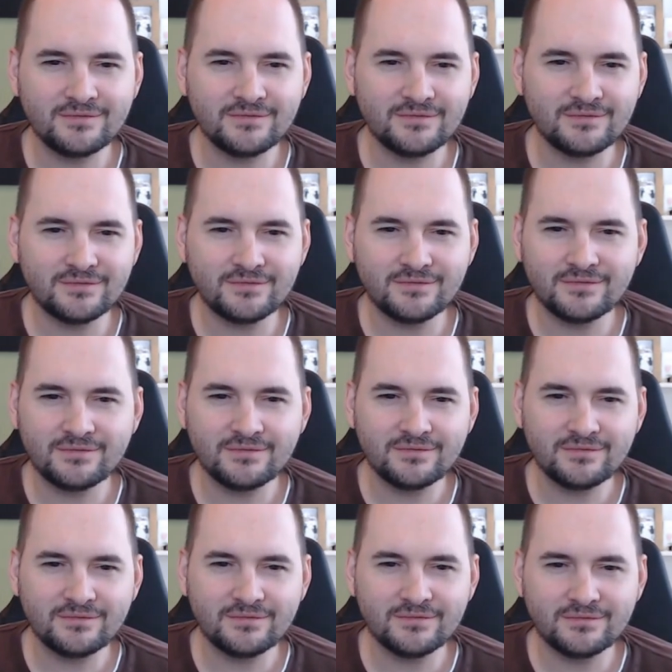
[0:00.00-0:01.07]

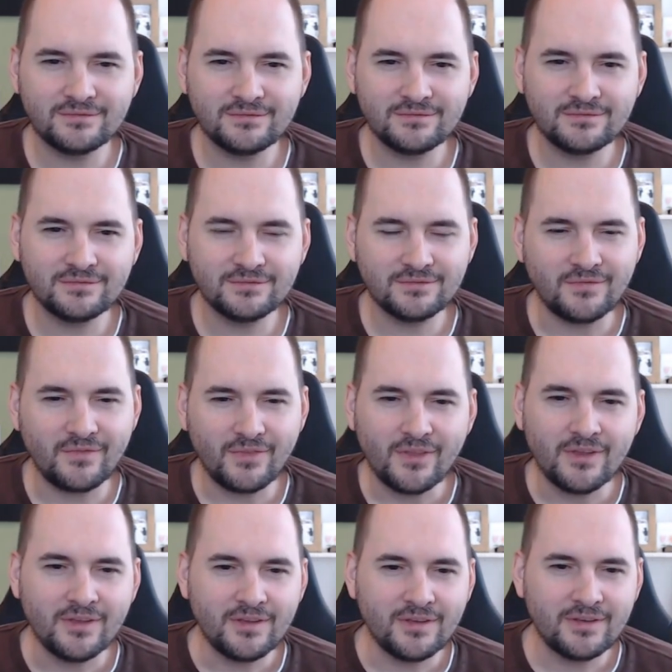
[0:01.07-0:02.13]

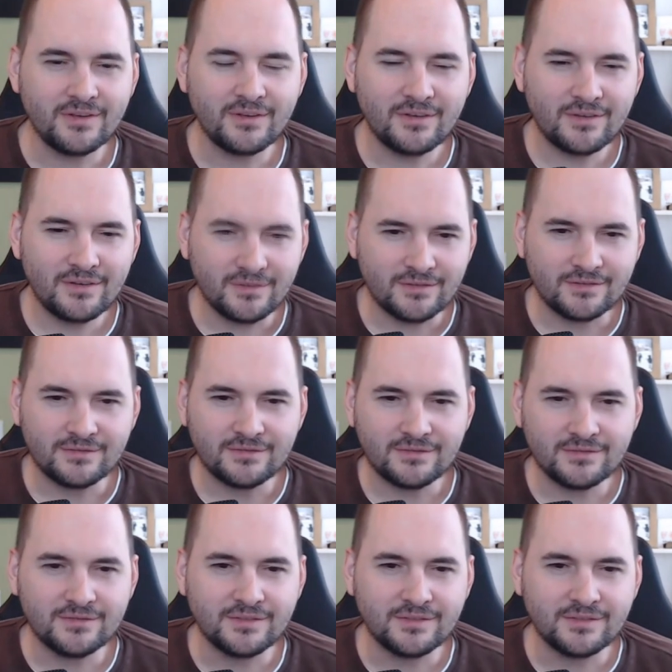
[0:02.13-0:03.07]
This person isn't speaking.